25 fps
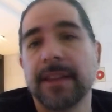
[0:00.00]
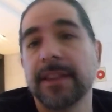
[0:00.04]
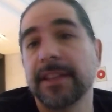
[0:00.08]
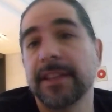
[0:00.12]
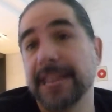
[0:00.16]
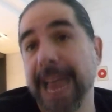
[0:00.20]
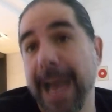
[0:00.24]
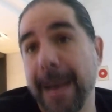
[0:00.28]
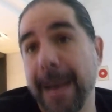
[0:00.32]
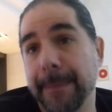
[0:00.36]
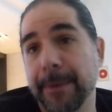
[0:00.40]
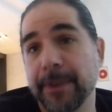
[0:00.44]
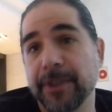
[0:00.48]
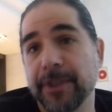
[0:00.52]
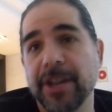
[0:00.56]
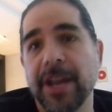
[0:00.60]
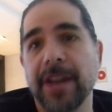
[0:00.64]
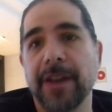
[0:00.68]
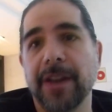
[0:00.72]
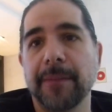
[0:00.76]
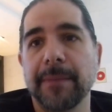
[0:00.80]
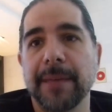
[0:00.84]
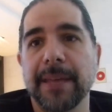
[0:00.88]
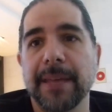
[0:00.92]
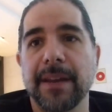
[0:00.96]
the dapper
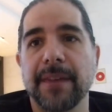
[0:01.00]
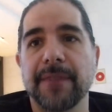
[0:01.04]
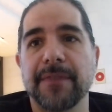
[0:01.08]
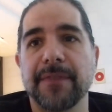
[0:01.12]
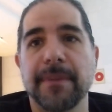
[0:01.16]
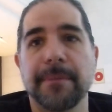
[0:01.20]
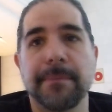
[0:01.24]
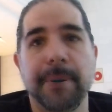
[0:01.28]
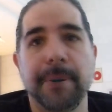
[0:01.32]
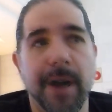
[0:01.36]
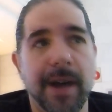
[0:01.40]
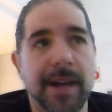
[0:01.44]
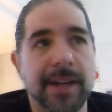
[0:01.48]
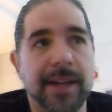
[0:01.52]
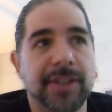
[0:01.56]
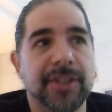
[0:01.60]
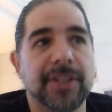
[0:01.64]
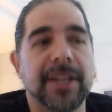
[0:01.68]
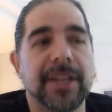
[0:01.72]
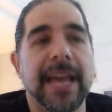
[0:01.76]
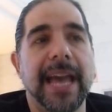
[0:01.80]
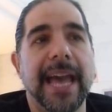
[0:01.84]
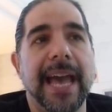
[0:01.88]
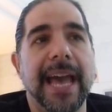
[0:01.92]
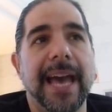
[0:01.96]
gentleman of the
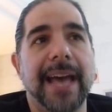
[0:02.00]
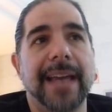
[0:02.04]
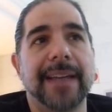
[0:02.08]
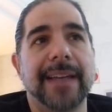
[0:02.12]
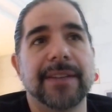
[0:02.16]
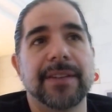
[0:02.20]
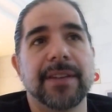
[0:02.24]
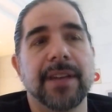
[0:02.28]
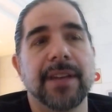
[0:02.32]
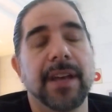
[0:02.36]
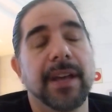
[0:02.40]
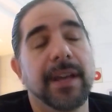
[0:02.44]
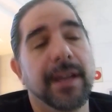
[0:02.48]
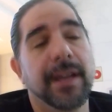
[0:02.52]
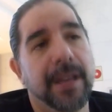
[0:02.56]
bunch, and